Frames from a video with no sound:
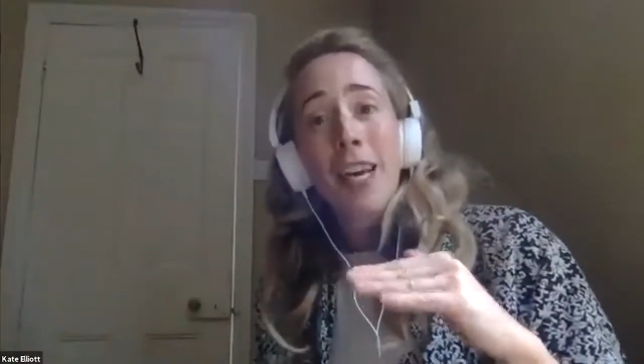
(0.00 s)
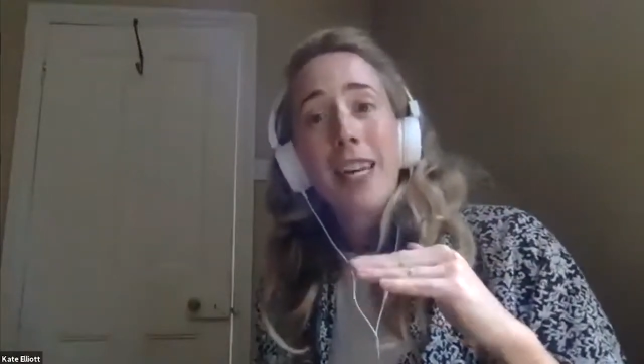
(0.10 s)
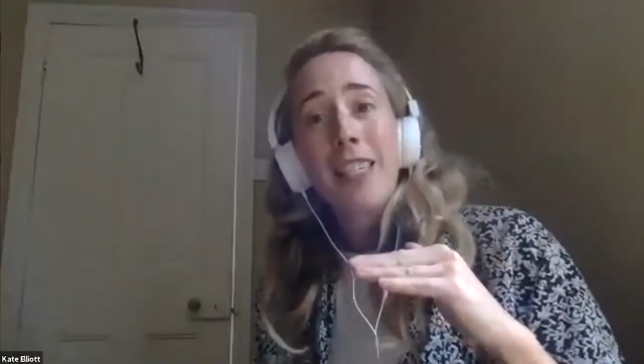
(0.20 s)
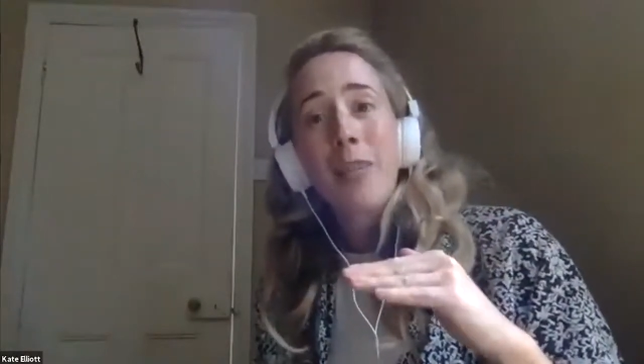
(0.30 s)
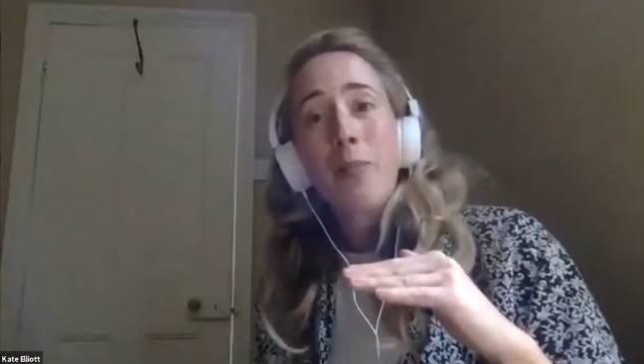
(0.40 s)

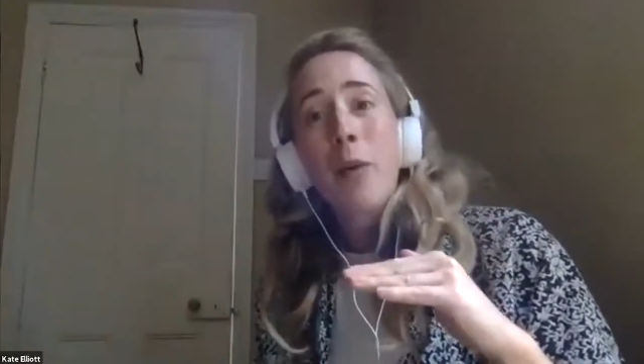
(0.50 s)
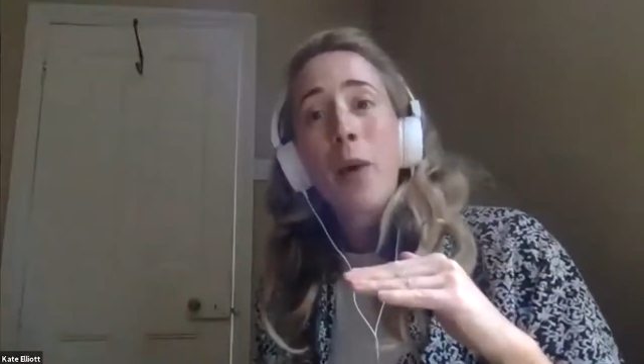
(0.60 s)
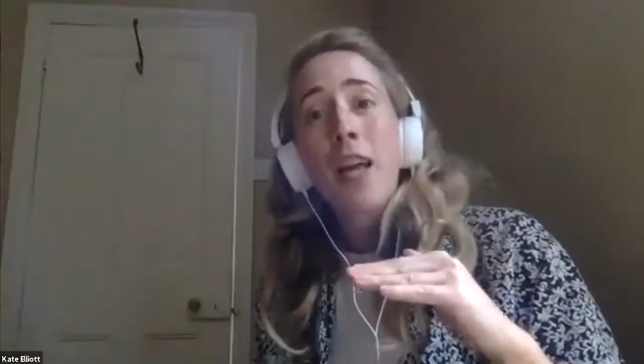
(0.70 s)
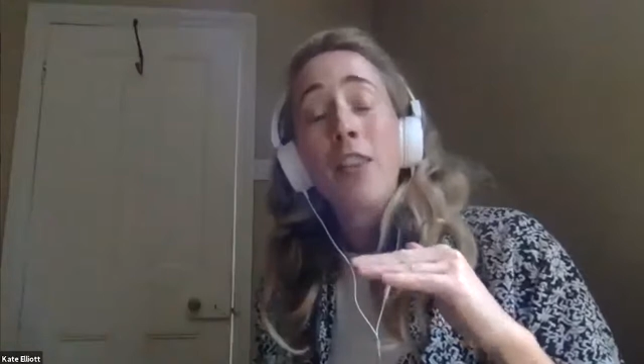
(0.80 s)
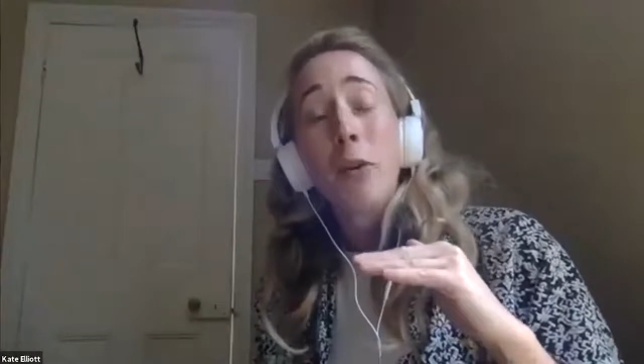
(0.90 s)
It's the bit
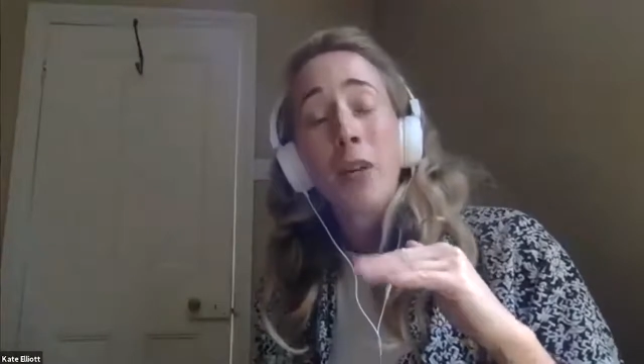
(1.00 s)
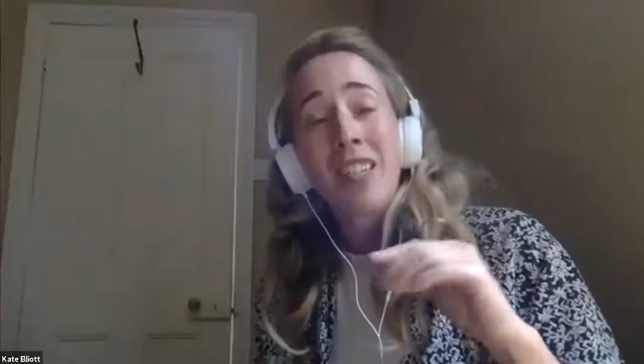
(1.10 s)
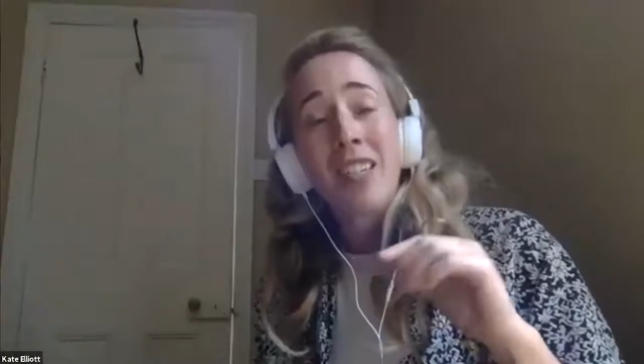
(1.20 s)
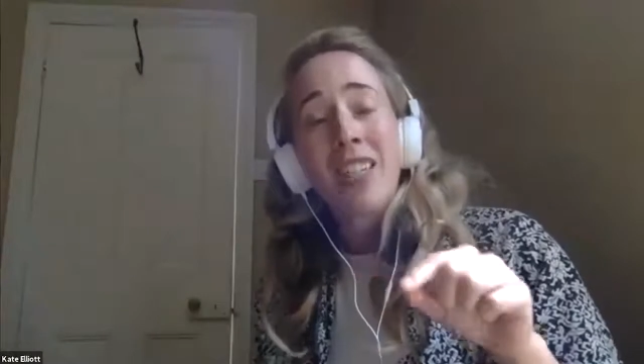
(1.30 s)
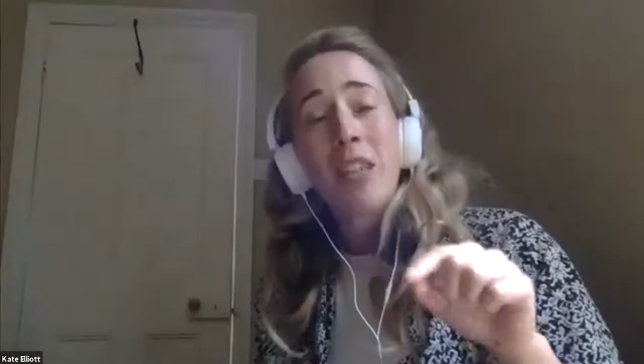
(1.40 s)
where you
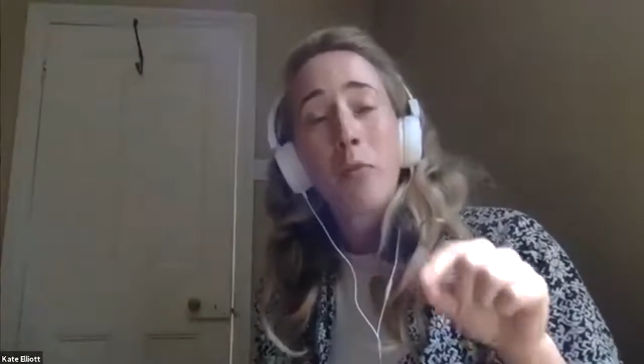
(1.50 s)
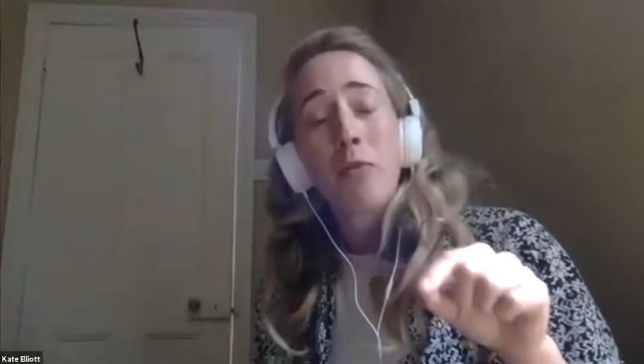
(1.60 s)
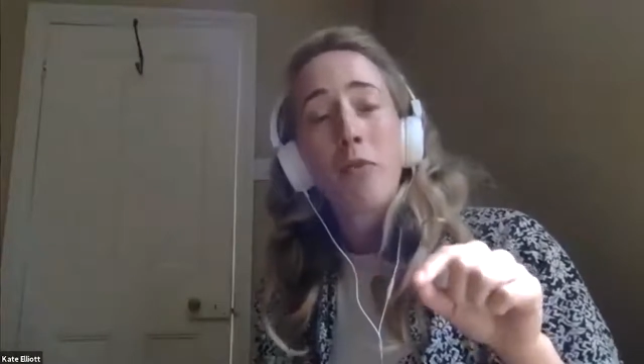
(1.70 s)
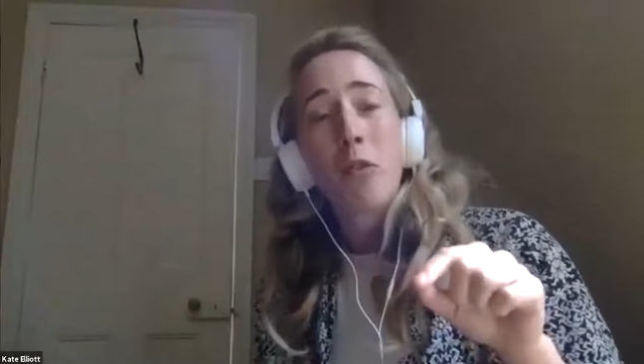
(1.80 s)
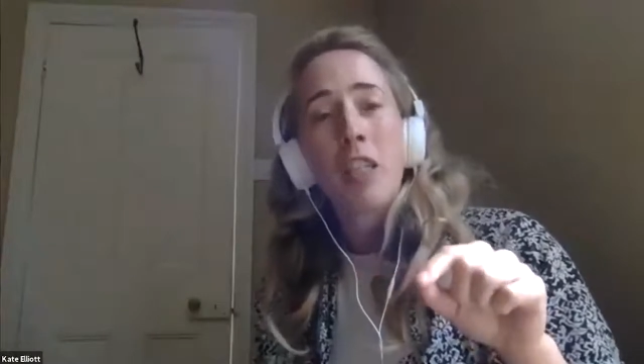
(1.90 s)
can see the
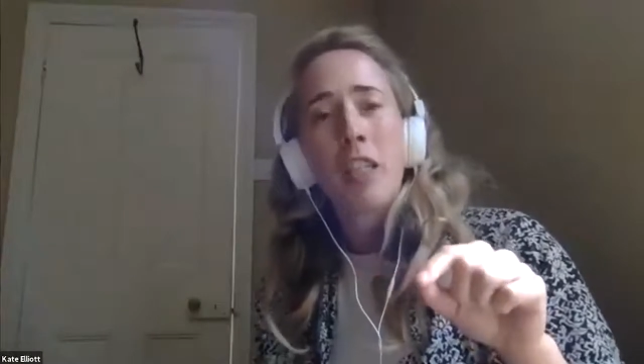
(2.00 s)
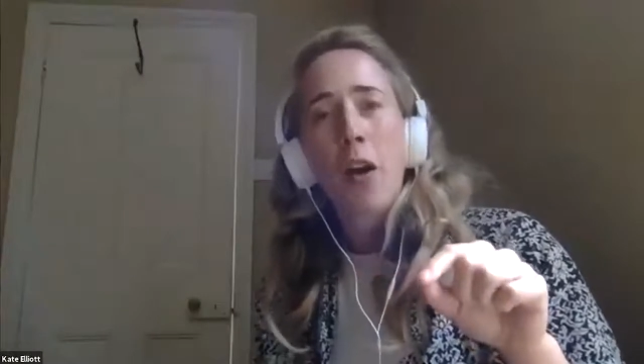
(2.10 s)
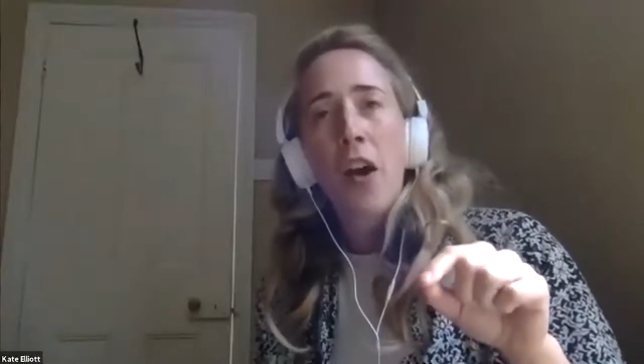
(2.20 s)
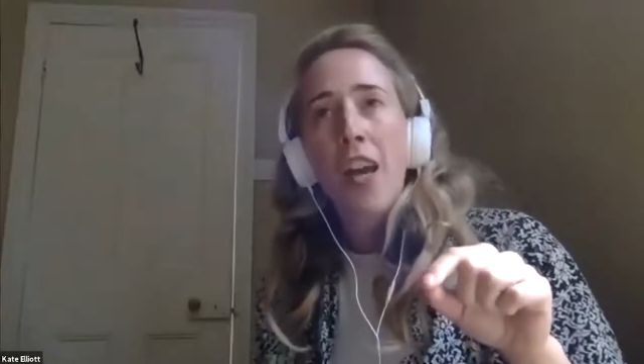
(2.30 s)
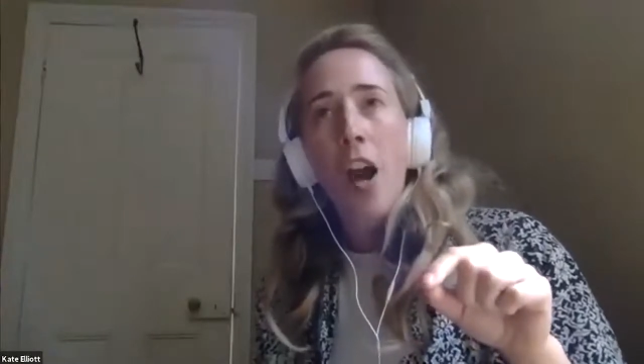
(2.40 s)
performers are
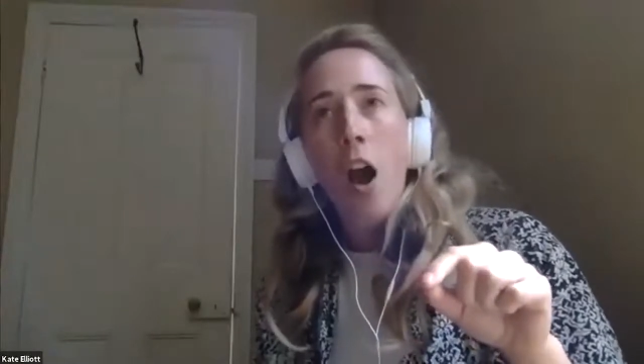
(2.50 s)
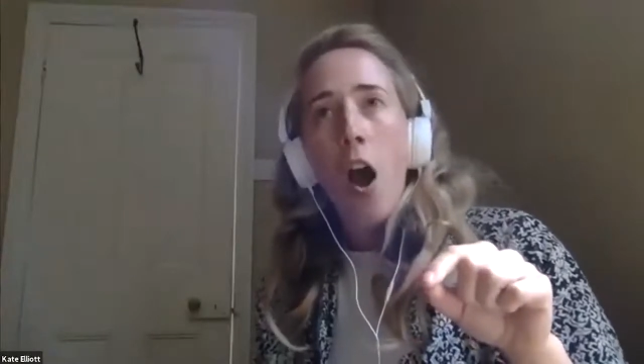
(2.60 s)
going,